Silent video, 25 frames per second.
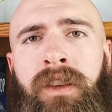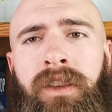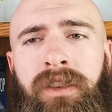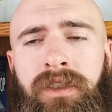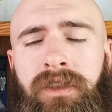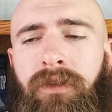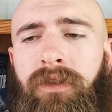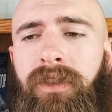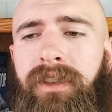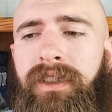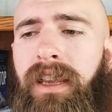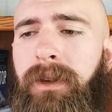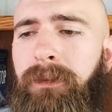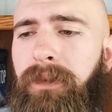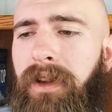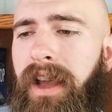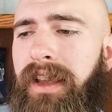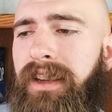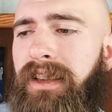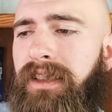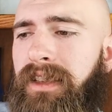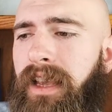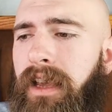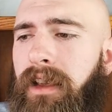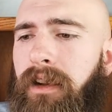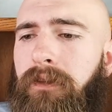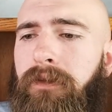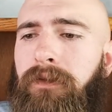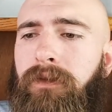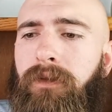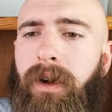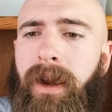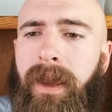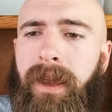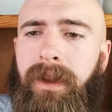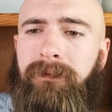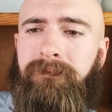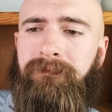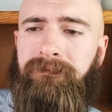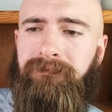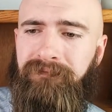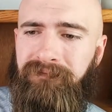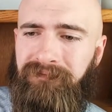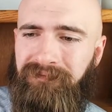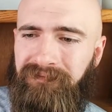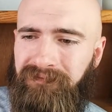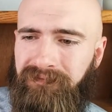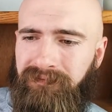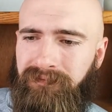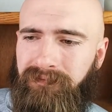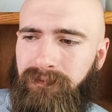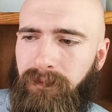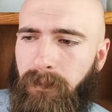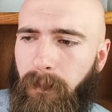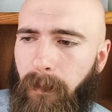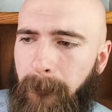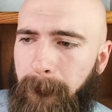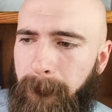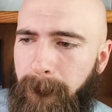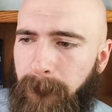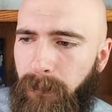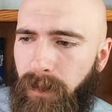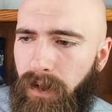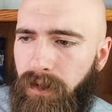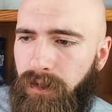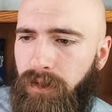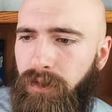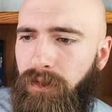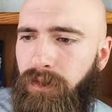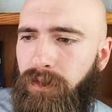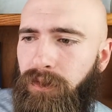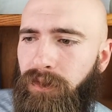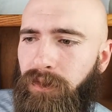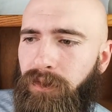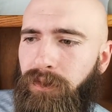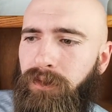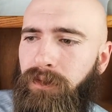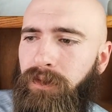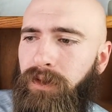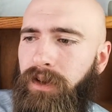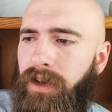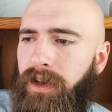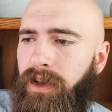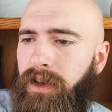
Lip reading: So, for example, I just had a friend who